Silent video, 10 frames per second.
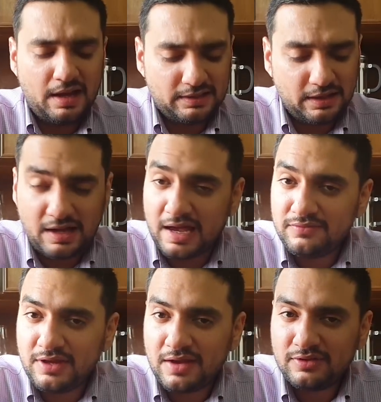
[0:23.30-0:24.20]
And, now,
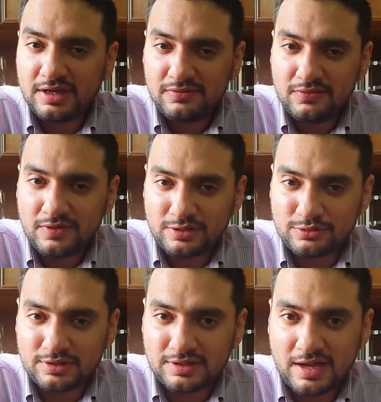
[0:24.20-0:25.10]
and we have a giveaway
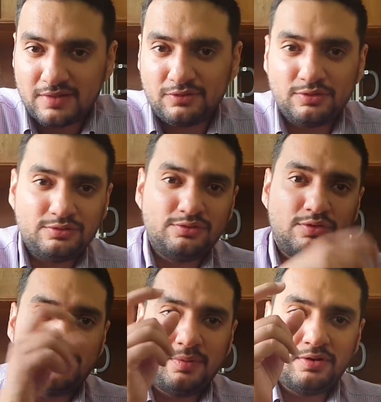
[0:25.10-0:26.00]
today and we're going to
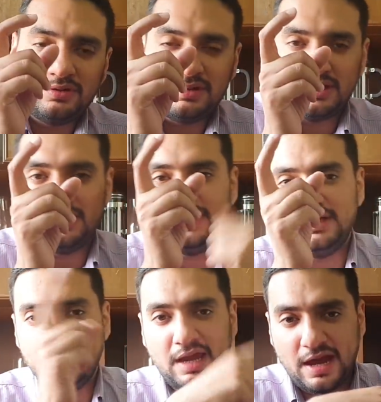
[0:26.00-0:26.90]
talk about it in
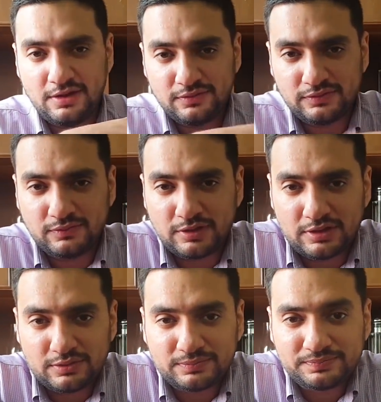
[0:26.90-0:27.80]
the end of the
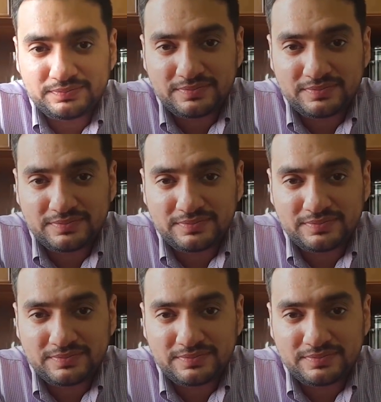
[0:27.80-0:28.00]
video.